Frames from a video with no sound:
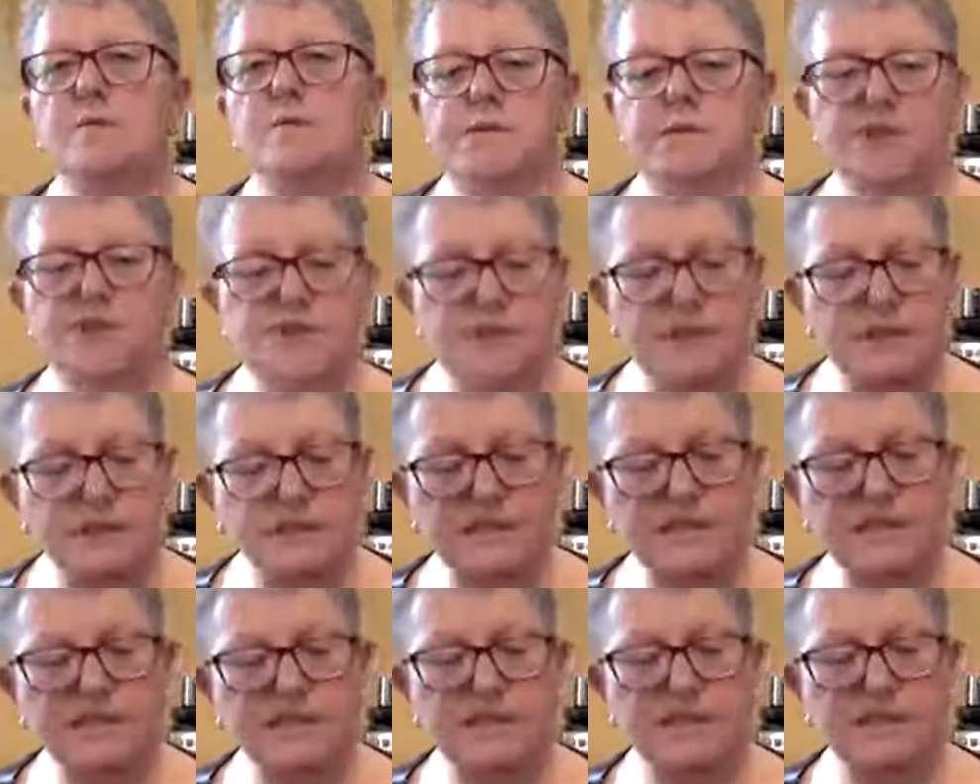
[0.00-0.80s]
So this
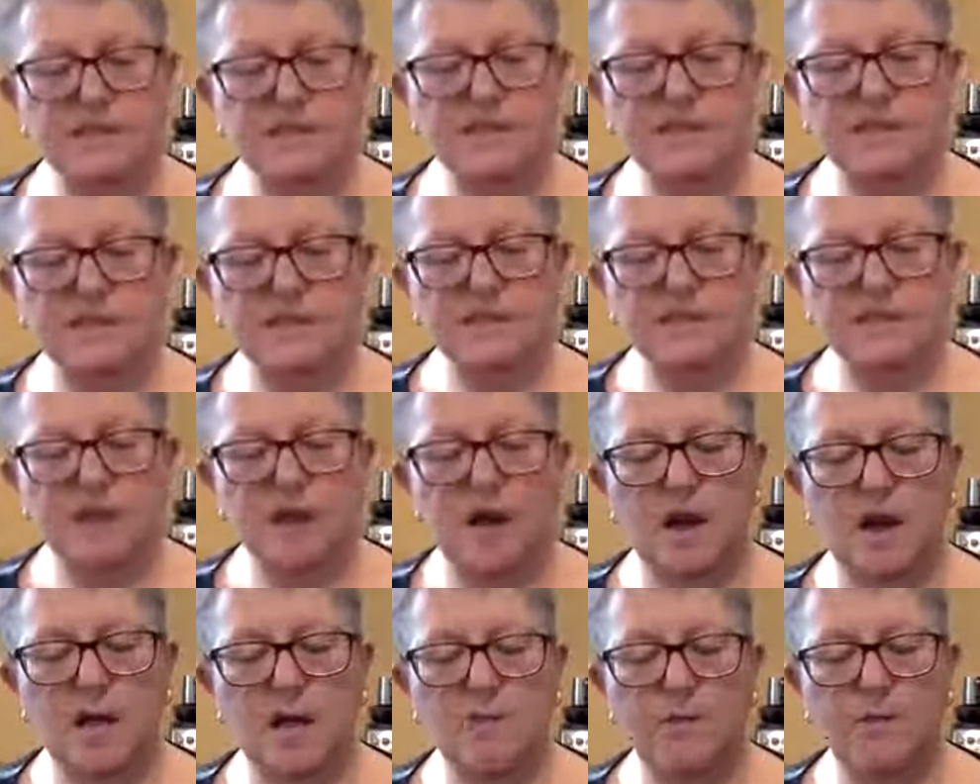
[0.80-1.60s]
is
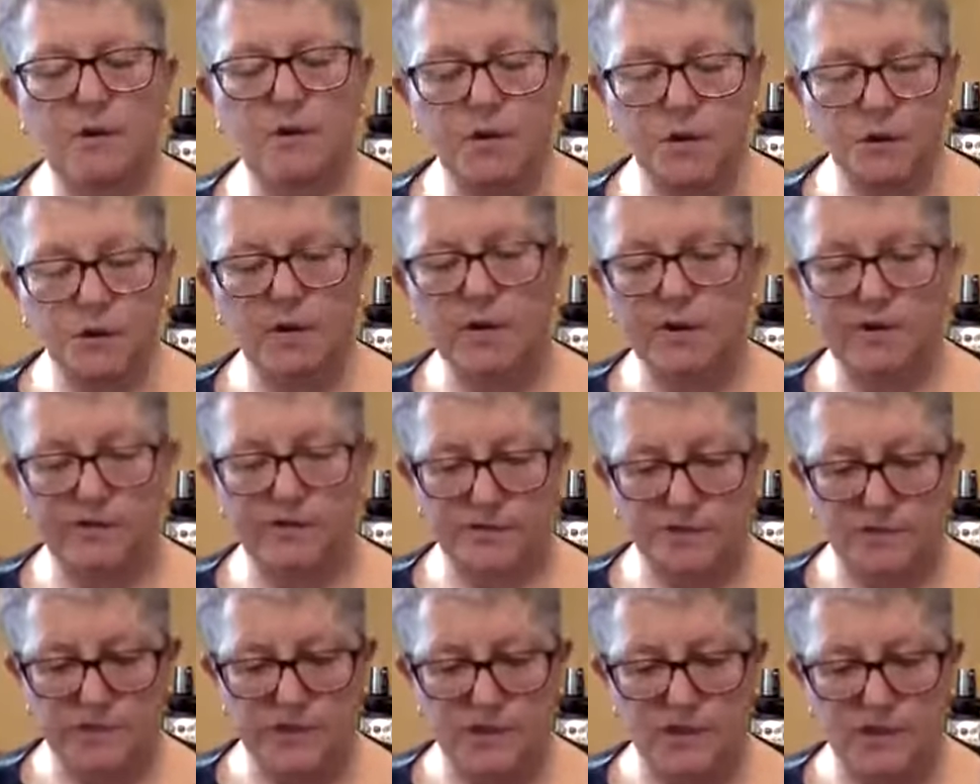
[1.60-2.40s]
a purely
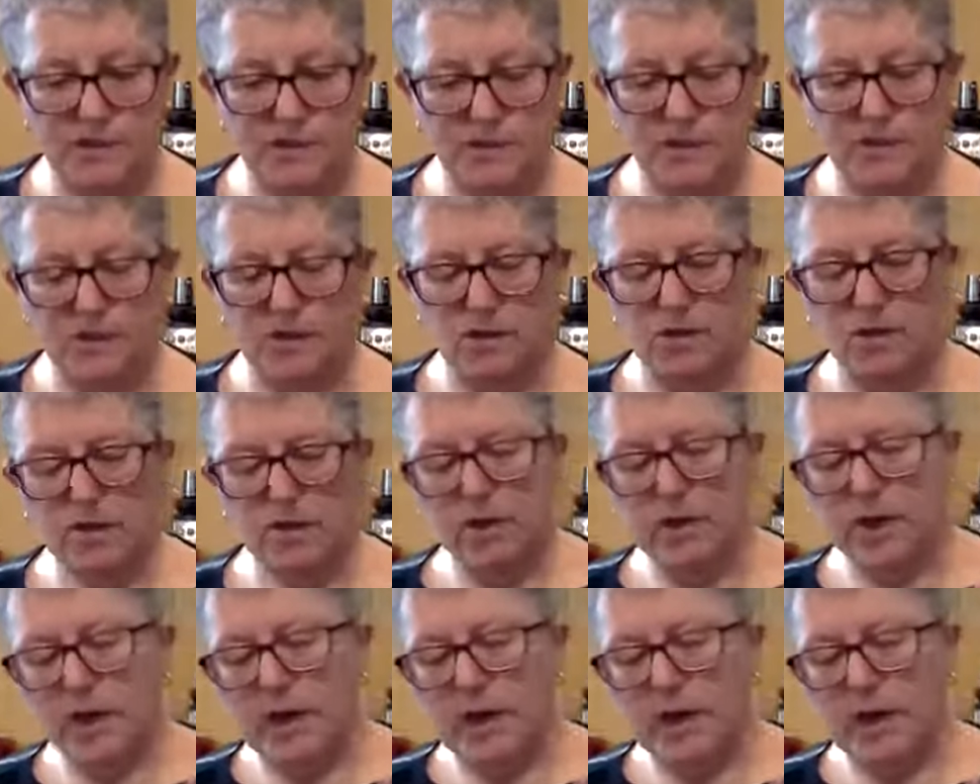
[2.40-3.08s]
fermented dough,